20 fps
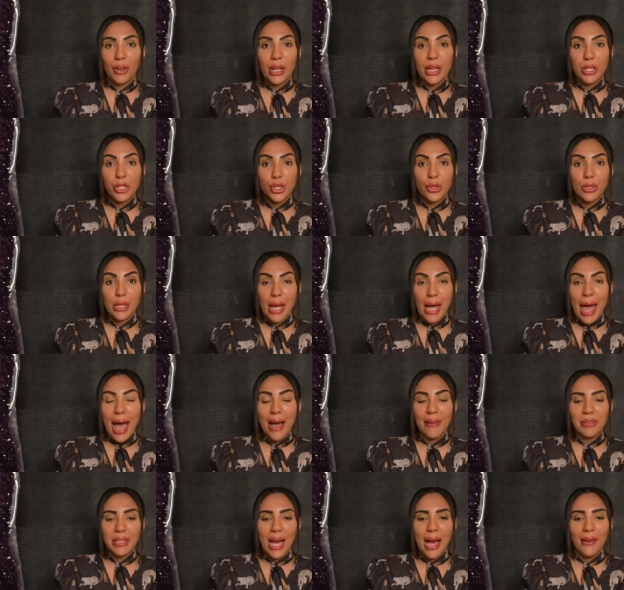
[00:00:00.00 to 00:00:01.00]
issues I
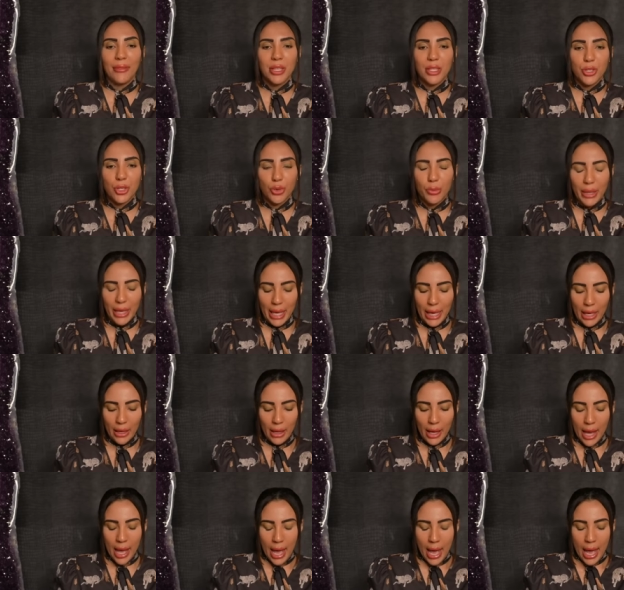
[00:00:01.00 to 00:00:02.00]
have to have this new
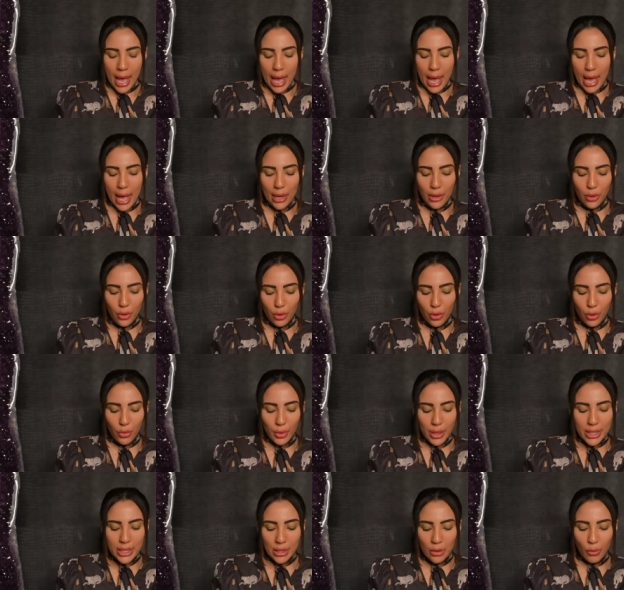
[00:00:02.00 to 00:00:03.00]
beginning. And the
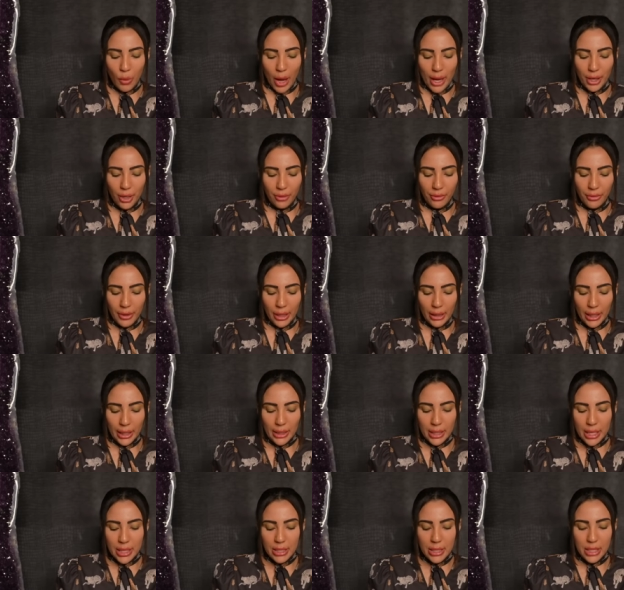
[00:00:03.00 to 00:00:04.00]
reason why you're
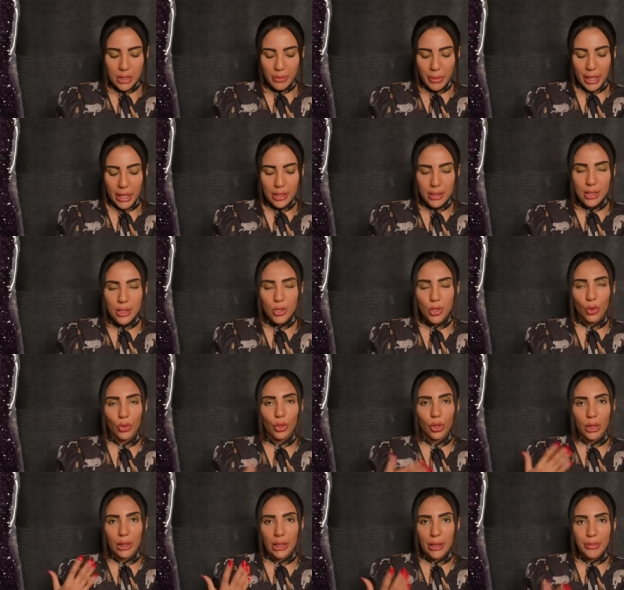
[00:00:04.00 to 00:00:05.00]
feeling this is because the
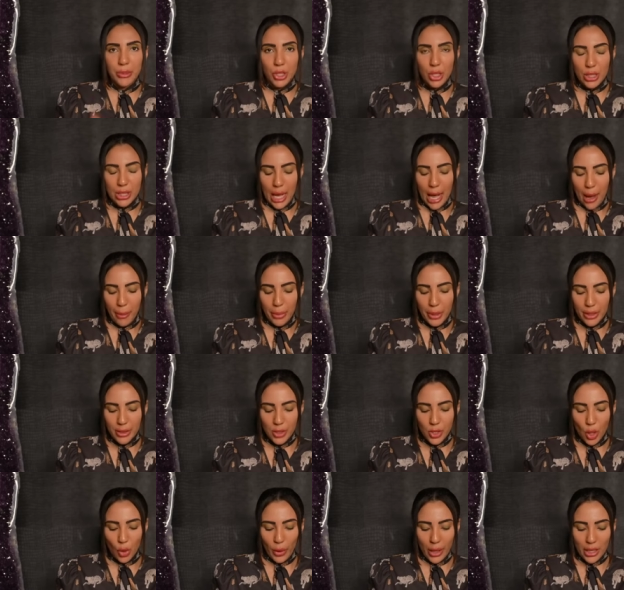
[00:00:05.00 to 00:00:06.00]
solar eclipse just happened.
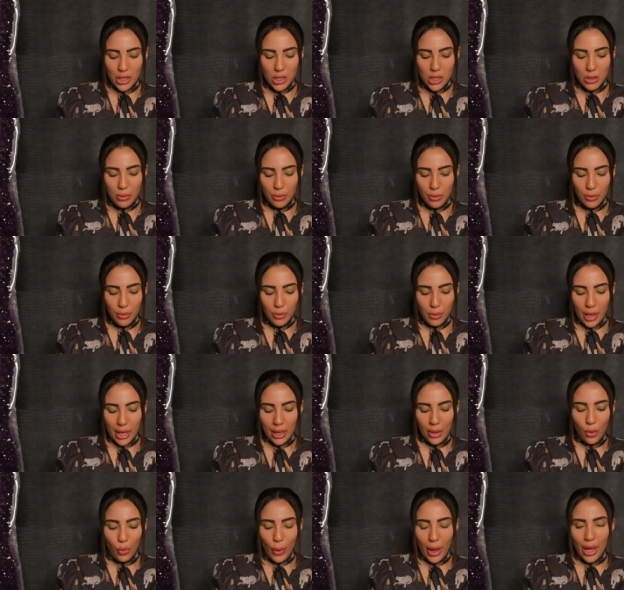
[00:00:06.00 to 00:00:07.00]
So it's
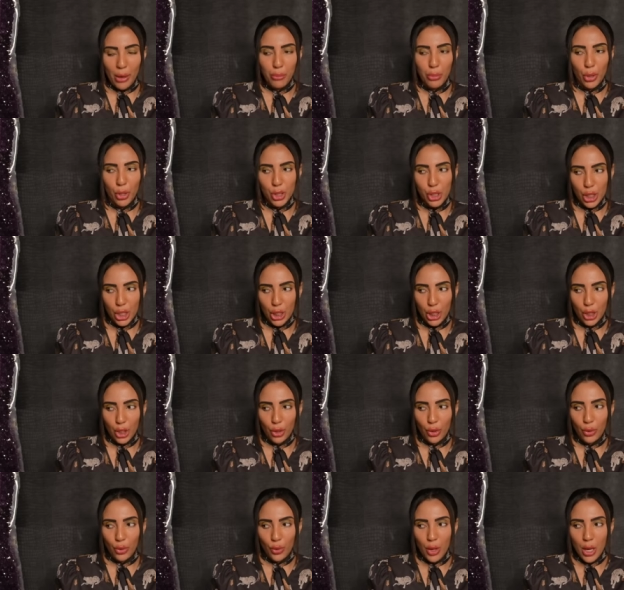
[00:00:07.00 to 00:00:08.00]
in a way pushing
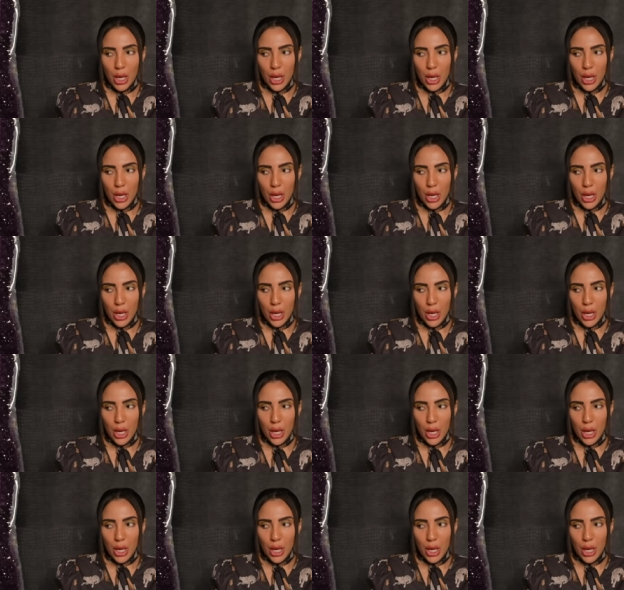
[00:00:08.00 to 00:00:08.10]
you